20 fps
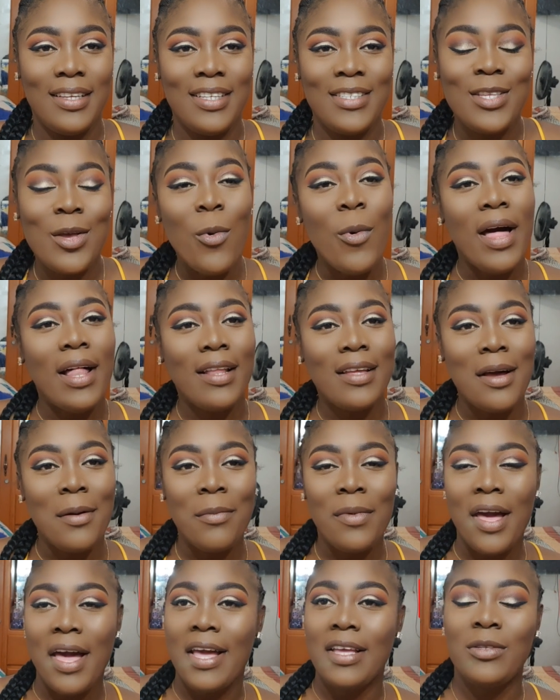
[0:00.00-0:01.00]
So
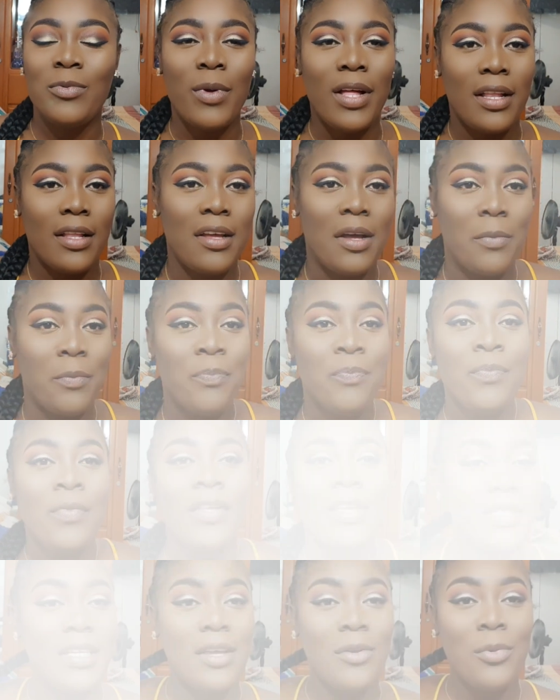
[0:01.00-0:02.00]
welcome guys, welcome.
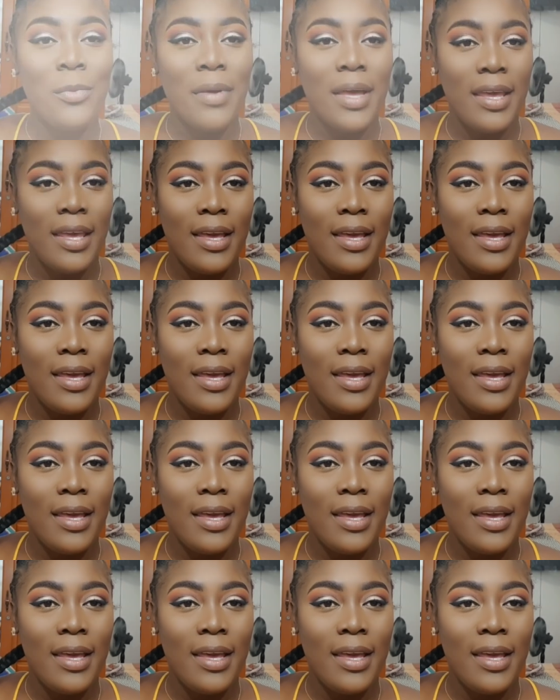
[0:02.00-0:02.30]
So I do my